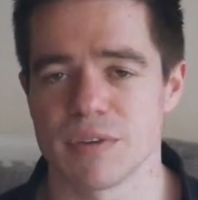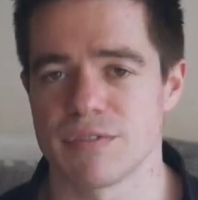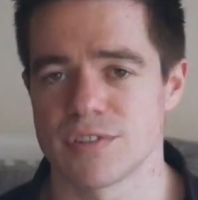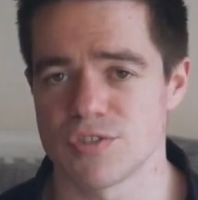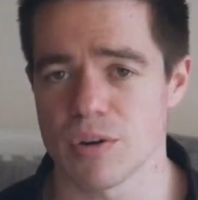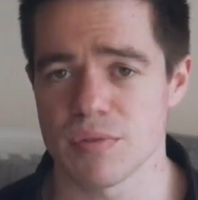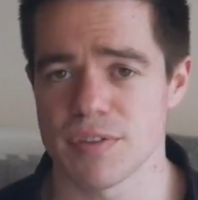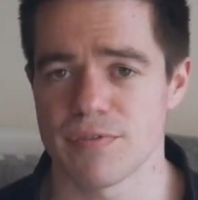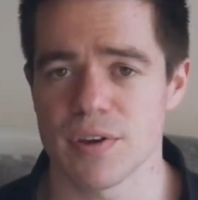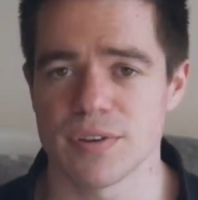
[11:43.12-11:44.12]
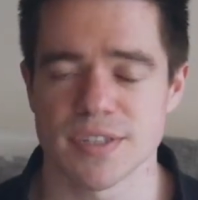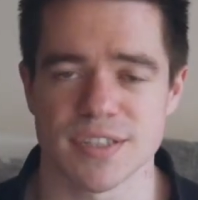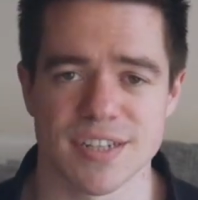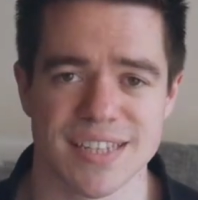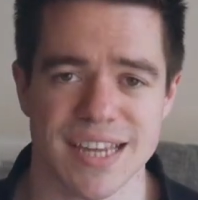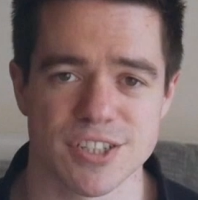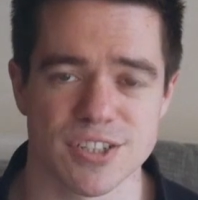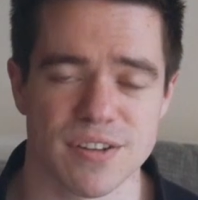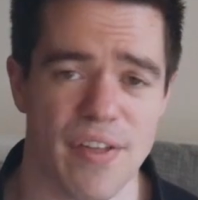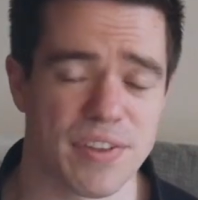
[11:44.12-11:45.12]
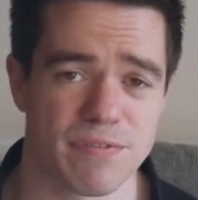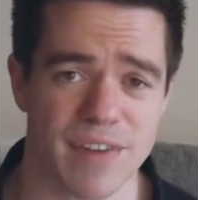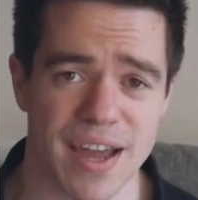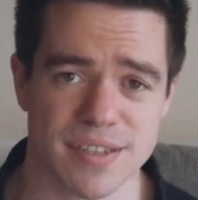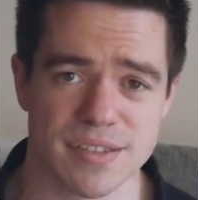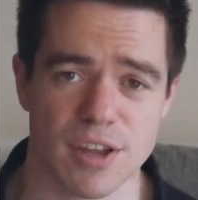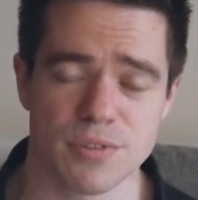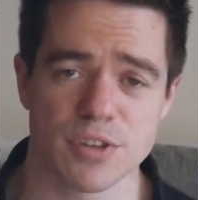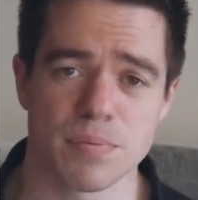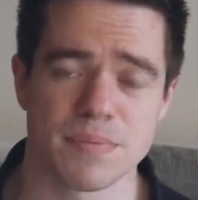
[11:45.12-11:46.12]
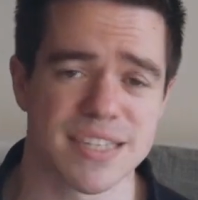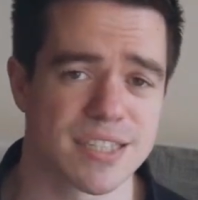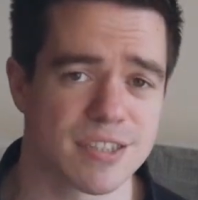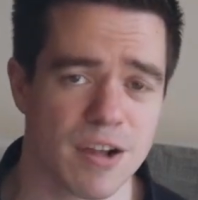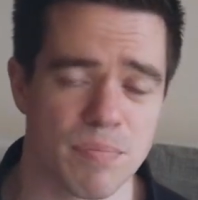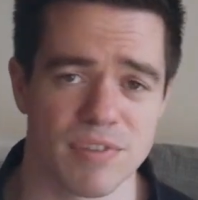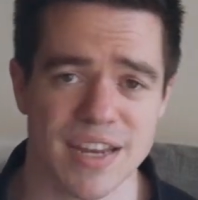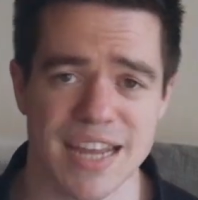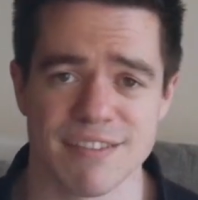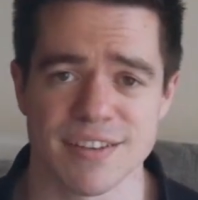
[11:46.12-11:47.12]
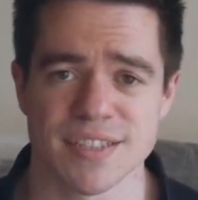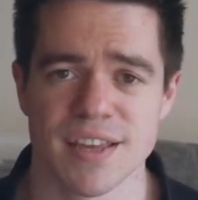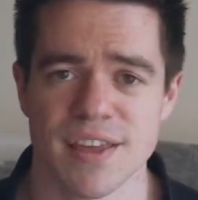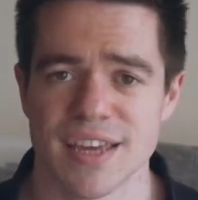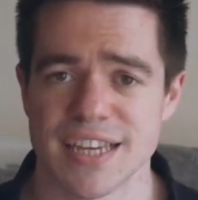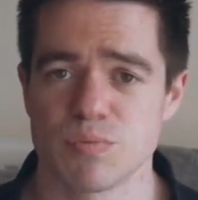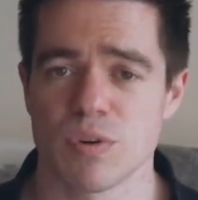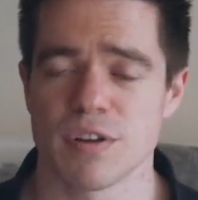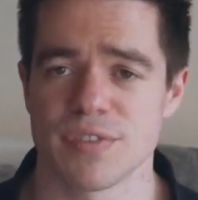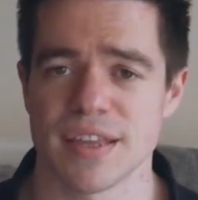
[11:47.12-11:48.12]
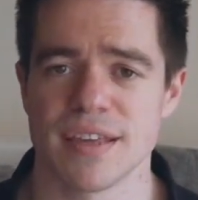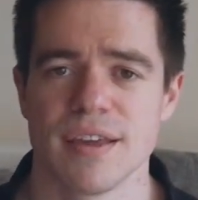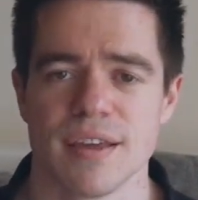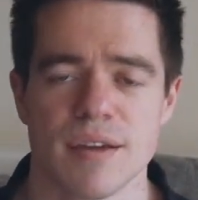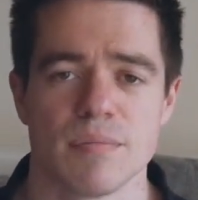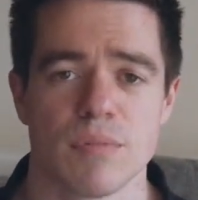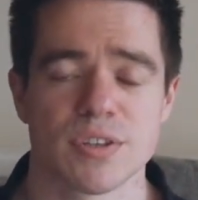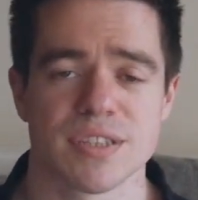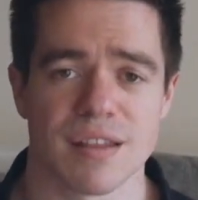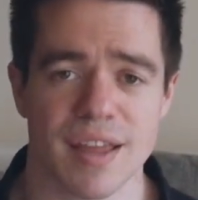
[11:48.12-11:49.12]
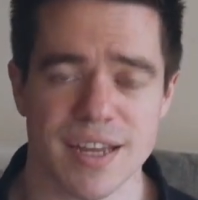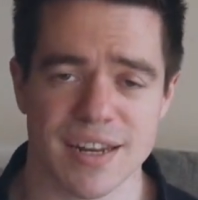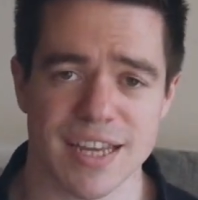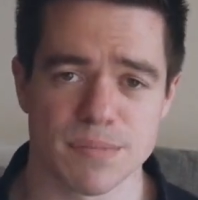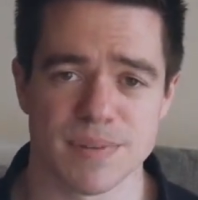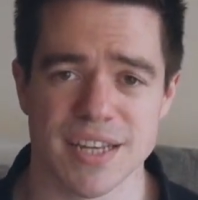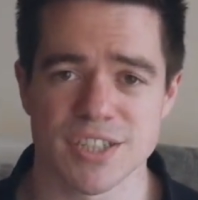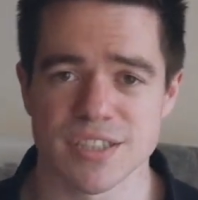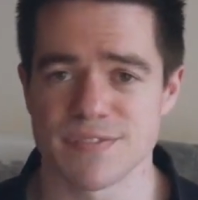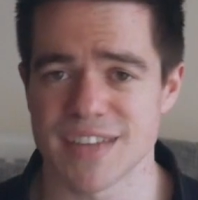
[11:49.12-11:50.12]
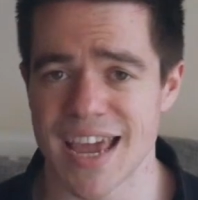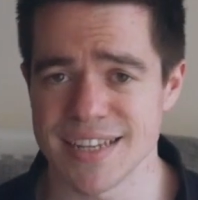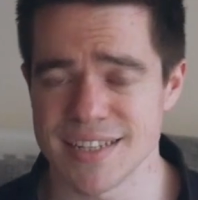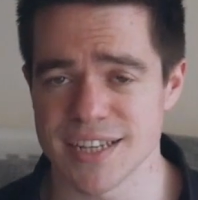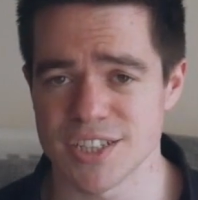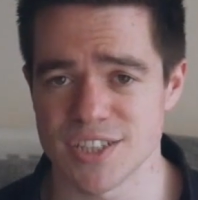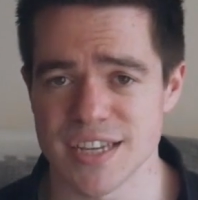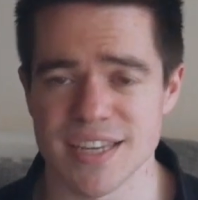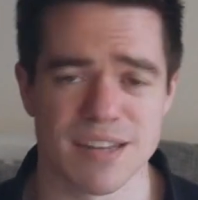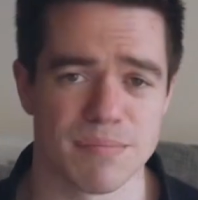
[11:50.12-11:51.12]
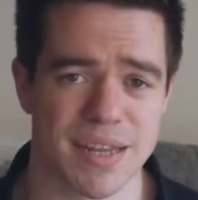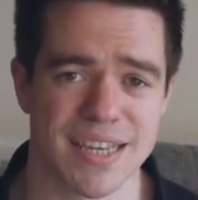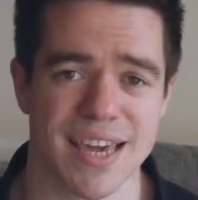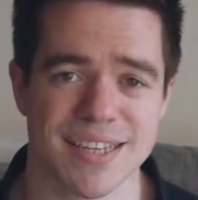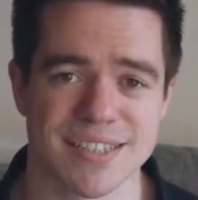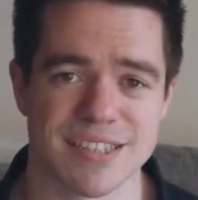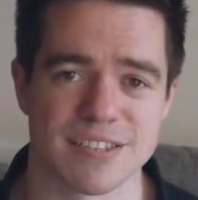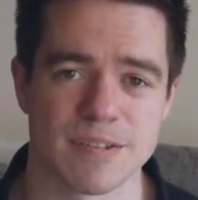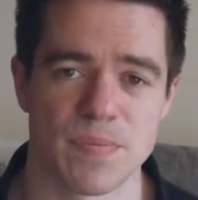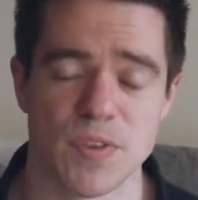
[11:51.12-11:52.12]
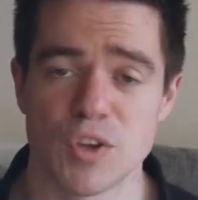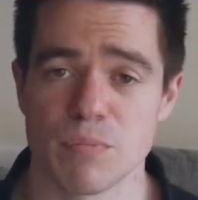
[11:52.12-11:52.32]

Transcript: that we struggle with focus and attention, and in fact, low dopamine in certain brain areas is one of the most likely explanations for A D H D in many cases. You